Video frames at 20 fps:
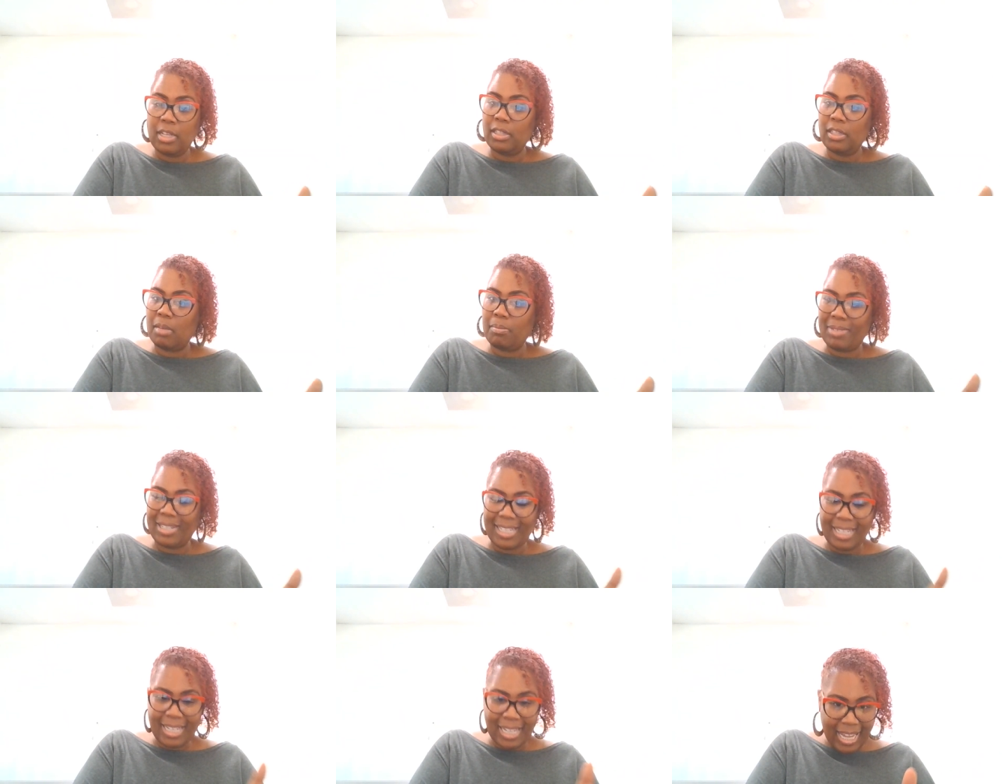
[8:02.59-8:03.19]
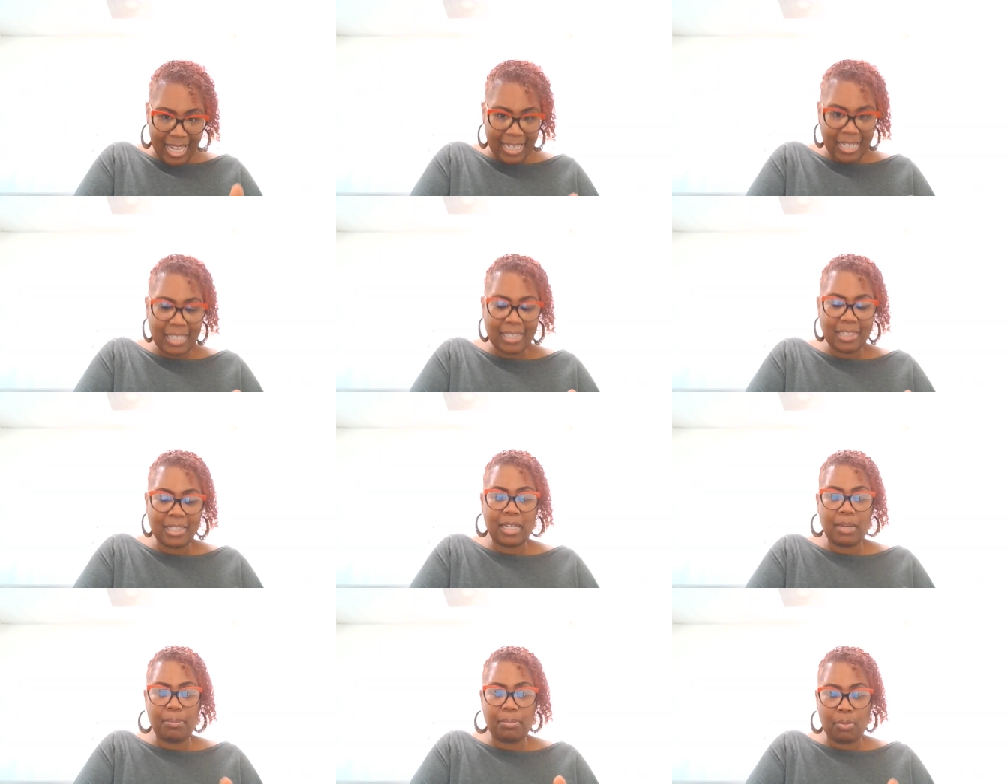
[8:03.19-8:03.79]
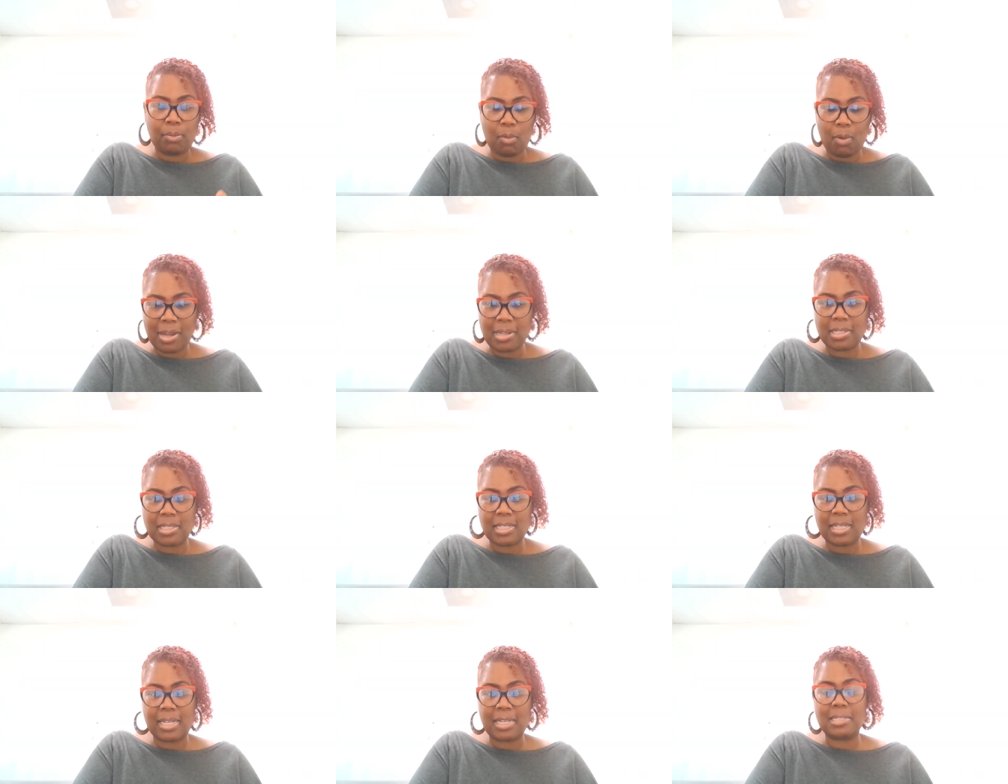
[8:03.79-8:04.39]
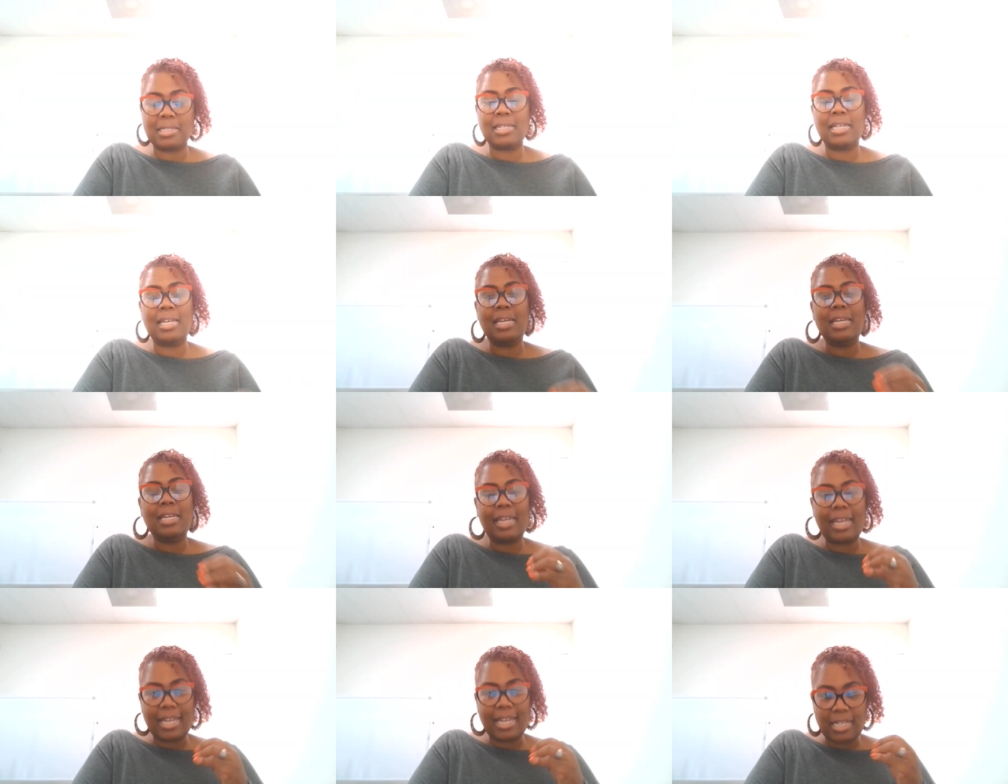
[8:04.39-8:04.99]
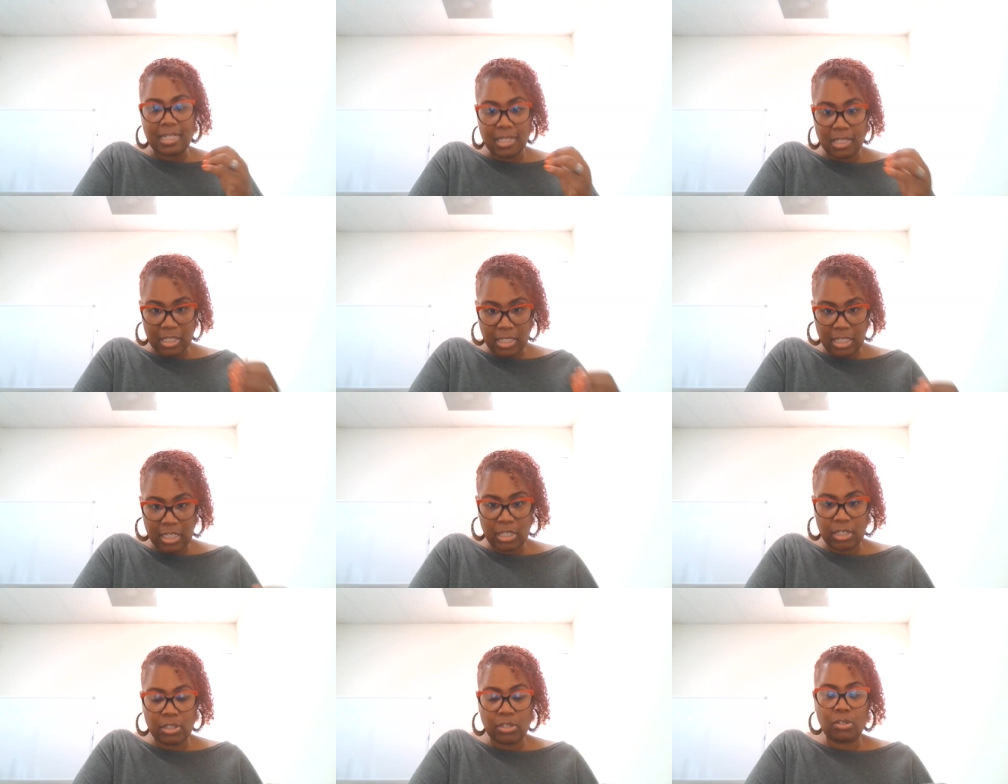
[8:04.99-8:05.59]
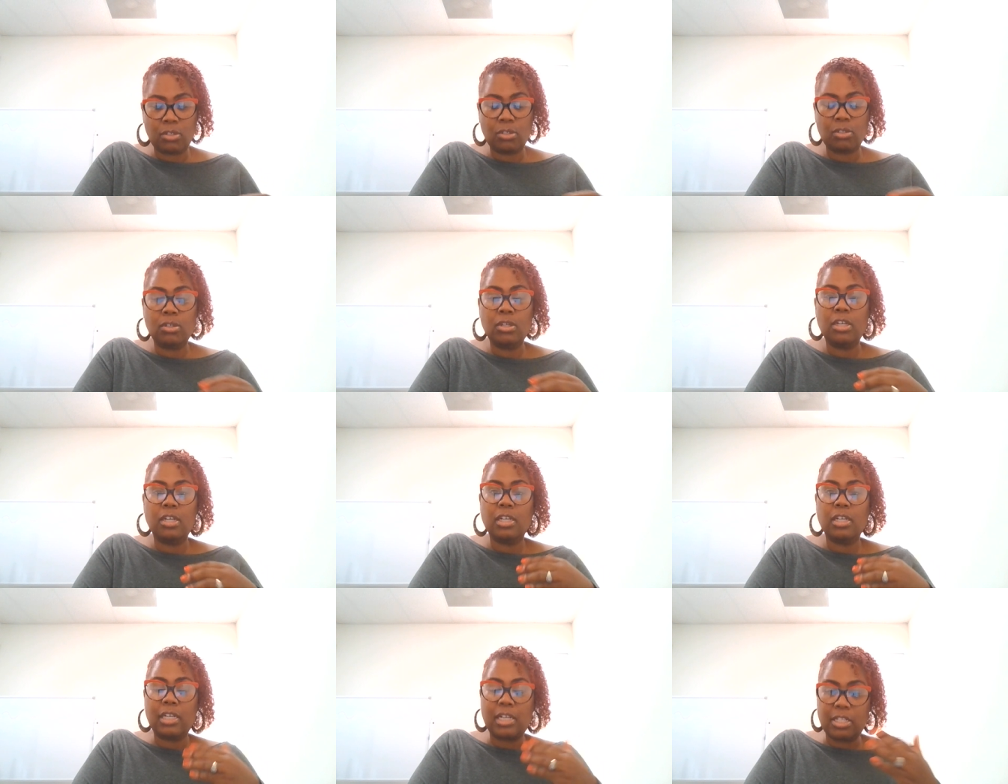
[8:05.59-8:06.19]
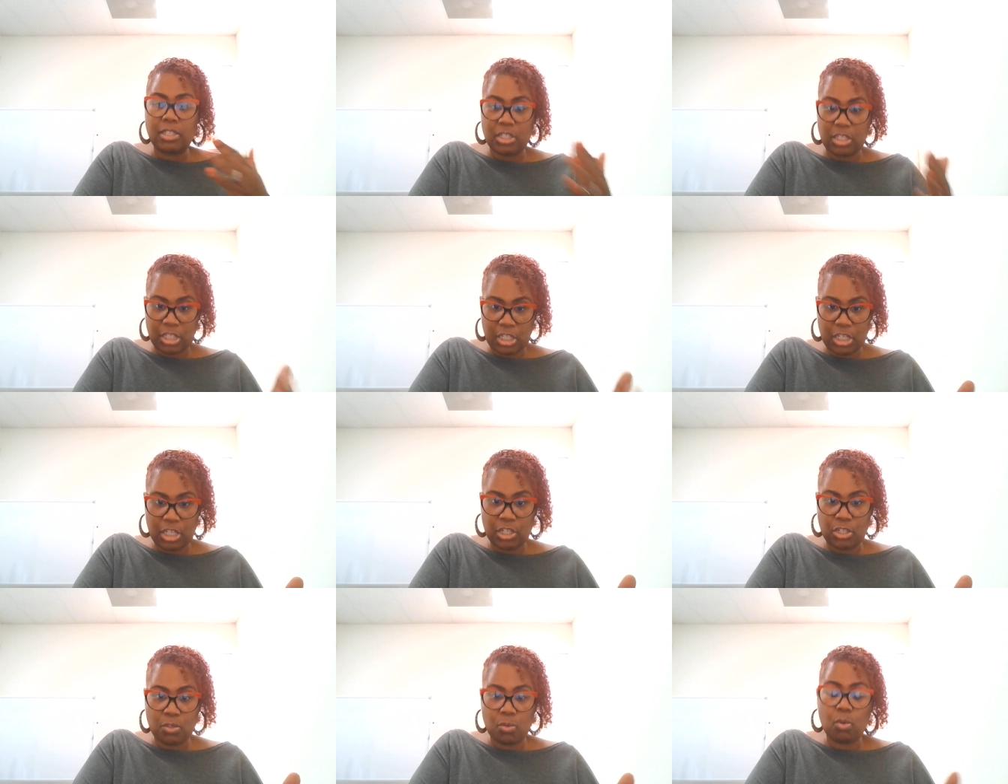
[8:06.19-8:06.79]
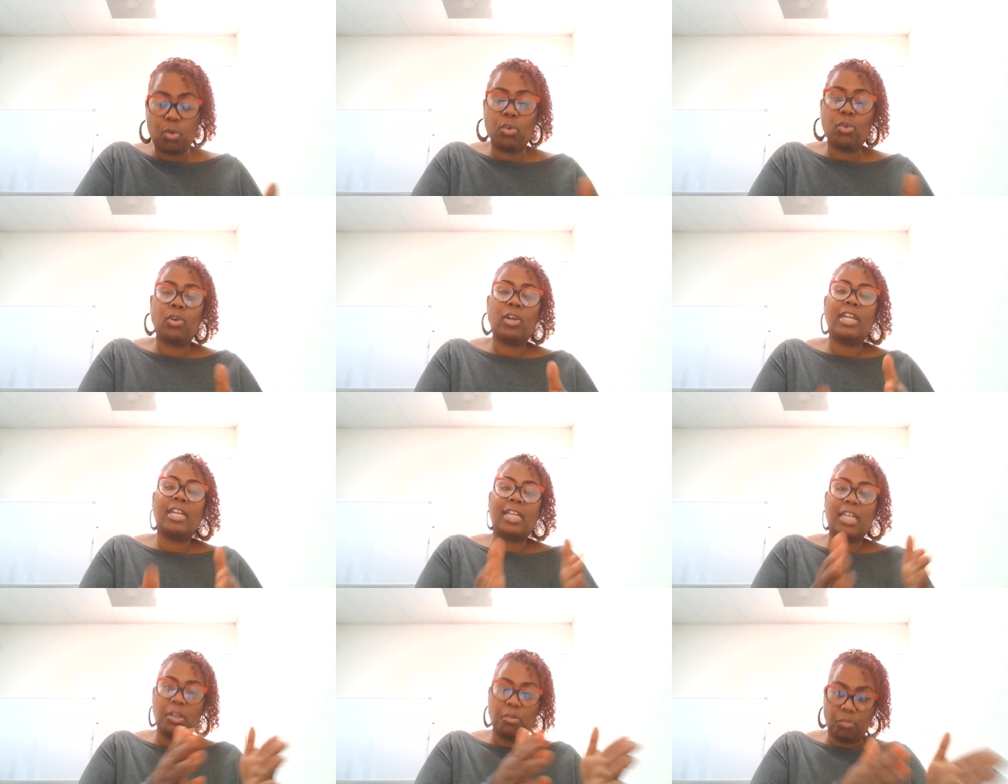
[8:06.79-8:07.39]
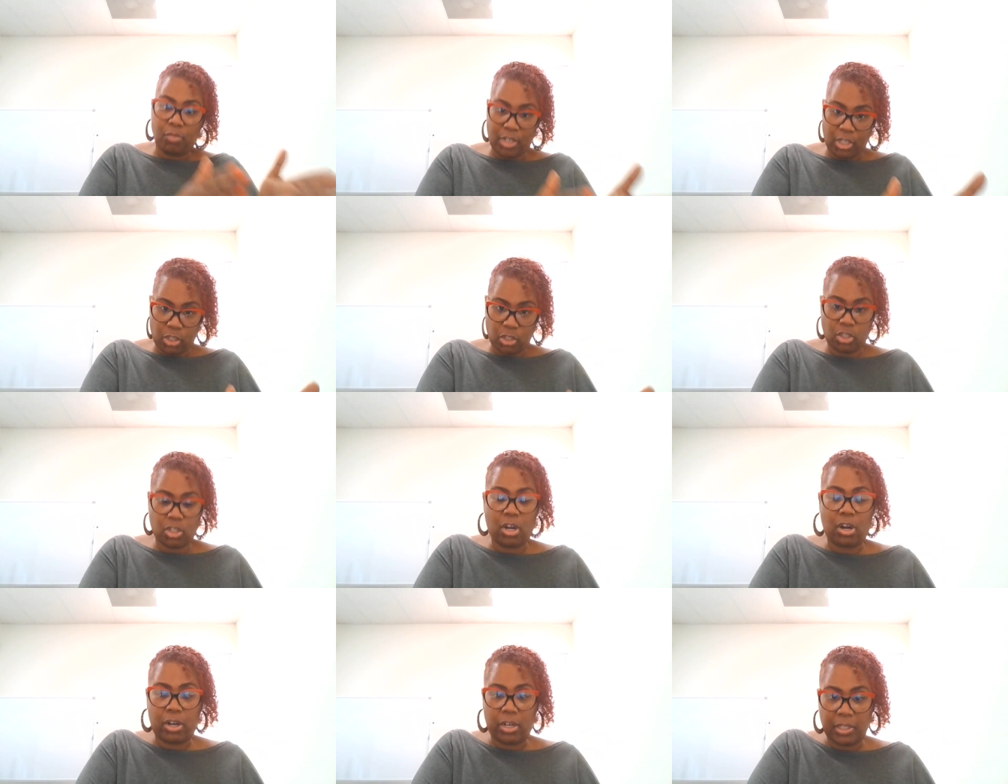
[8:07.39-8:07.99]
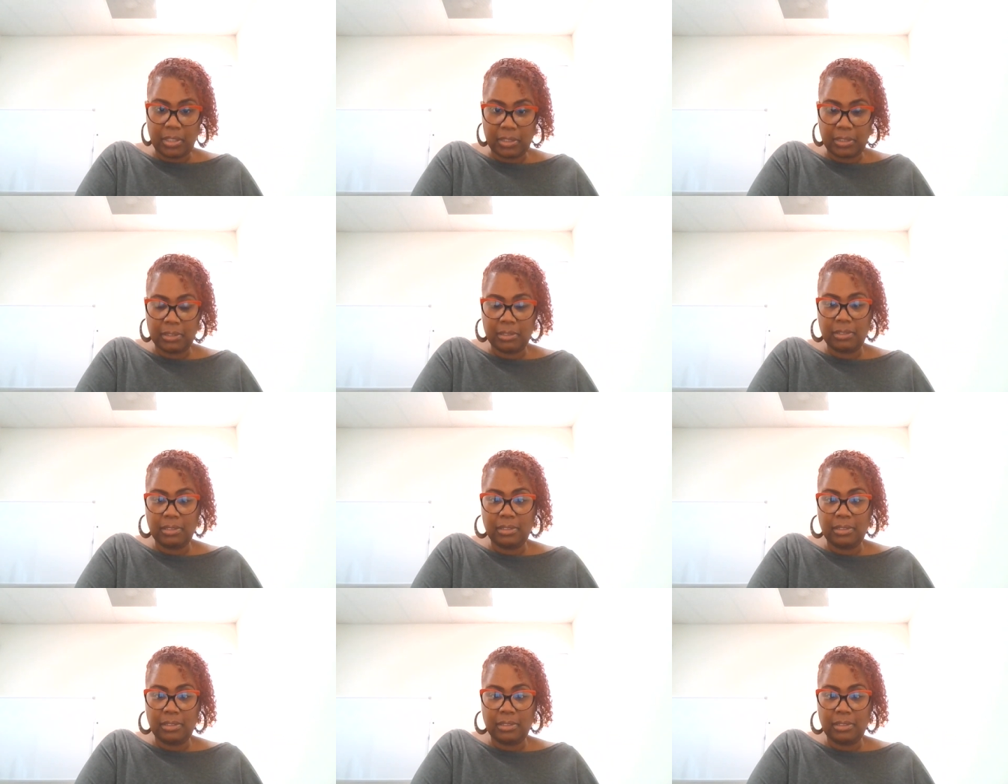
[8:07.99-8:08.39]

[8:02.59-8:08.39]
the mechanic lien process can still continue, or it can restart.